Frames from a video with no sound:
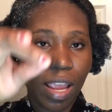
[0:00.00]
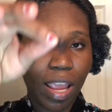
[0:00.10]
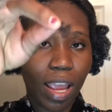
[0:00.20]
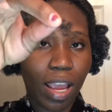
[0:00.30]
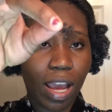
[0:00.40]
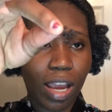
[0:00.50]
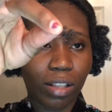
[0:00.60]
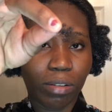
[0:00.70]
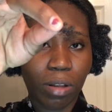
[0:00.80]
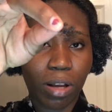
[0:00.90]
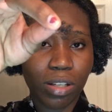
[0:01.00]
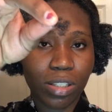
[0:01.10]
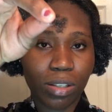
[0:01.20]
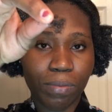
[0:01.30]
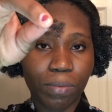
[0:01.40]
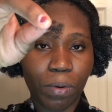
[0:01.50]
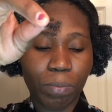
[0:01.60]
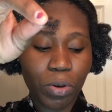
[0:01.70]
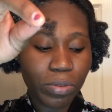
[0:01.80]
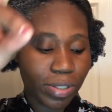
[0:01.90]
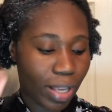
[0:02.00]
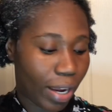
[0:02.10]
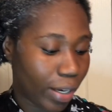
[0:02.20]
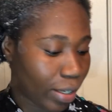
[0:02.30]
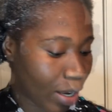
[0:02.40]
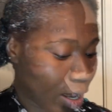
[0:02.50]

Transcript: hair I lost for both sides.